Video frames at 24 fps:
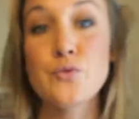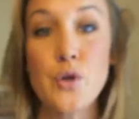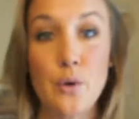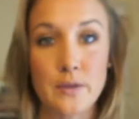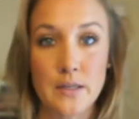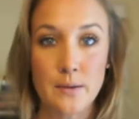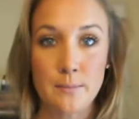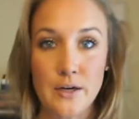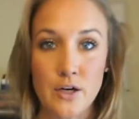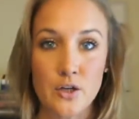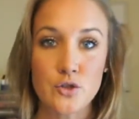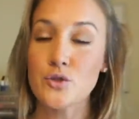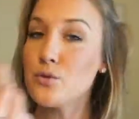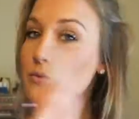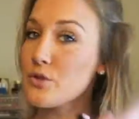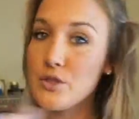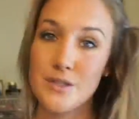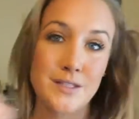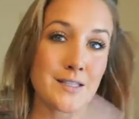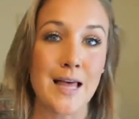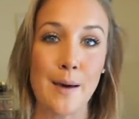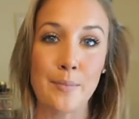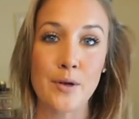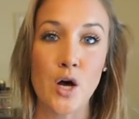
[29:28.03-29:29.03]
more of a
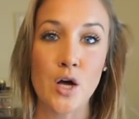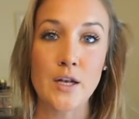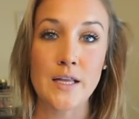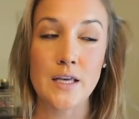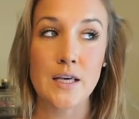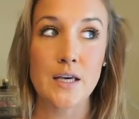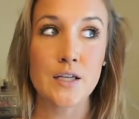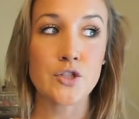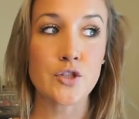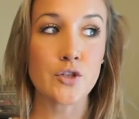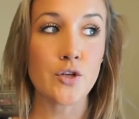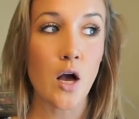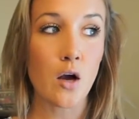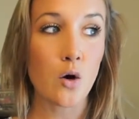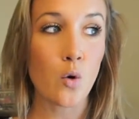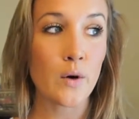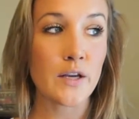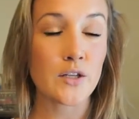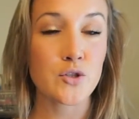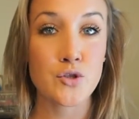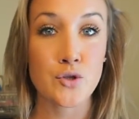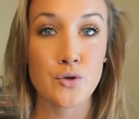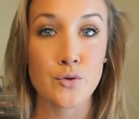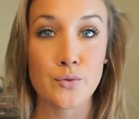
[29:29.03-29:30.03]
pinky
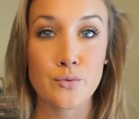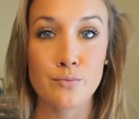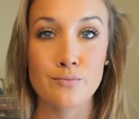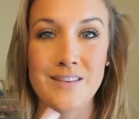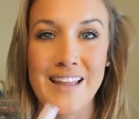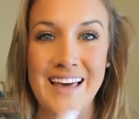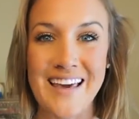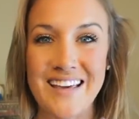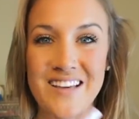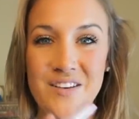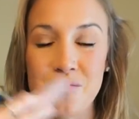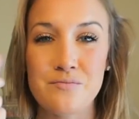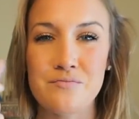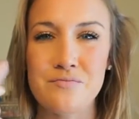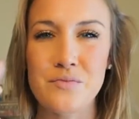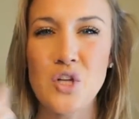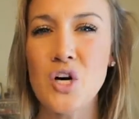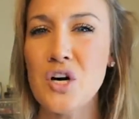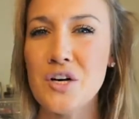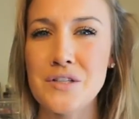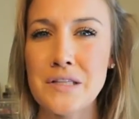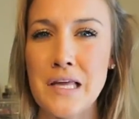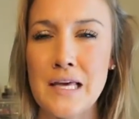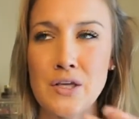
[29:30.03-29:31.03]
sheer. So they're
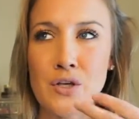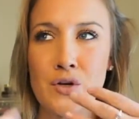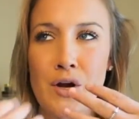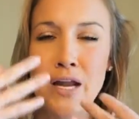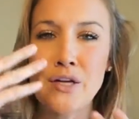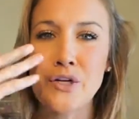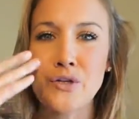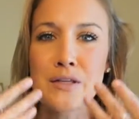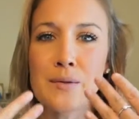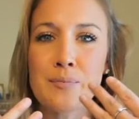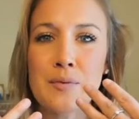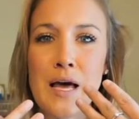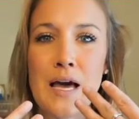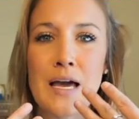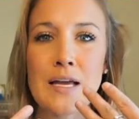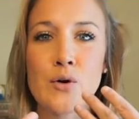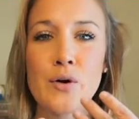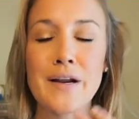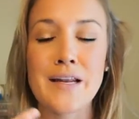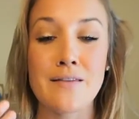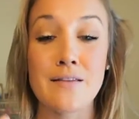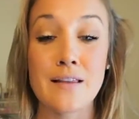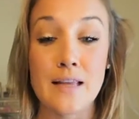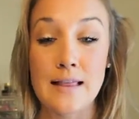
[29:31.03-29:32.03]
two completely
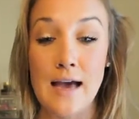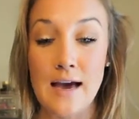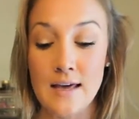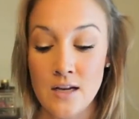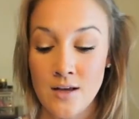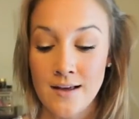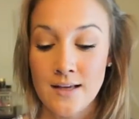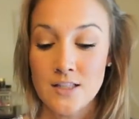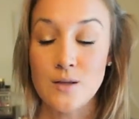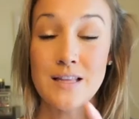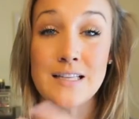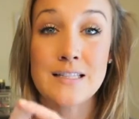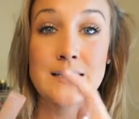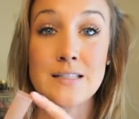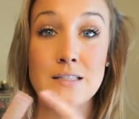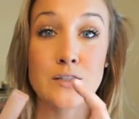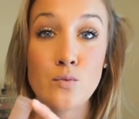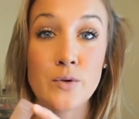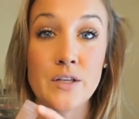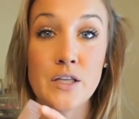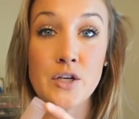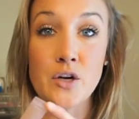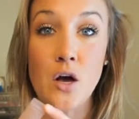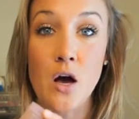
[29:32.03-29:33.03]
different options.
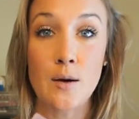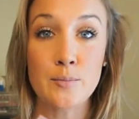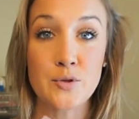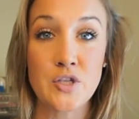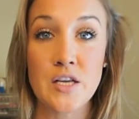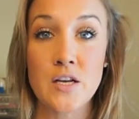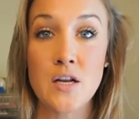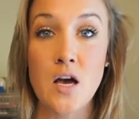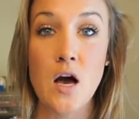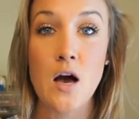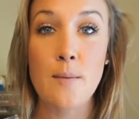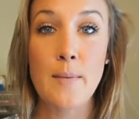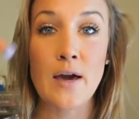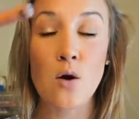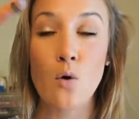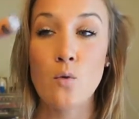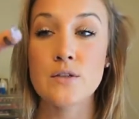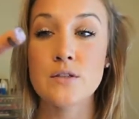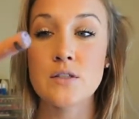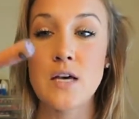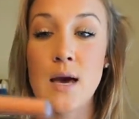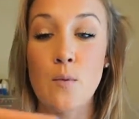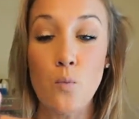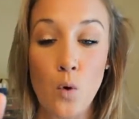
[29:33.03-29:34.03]
The reason I picked
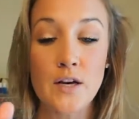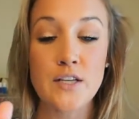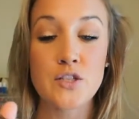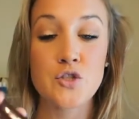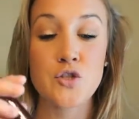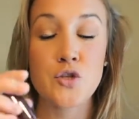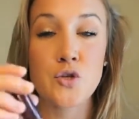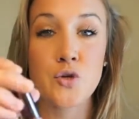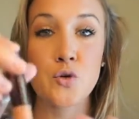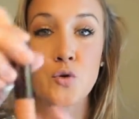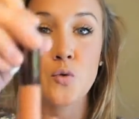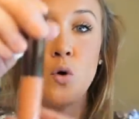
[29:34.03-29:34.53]
these two is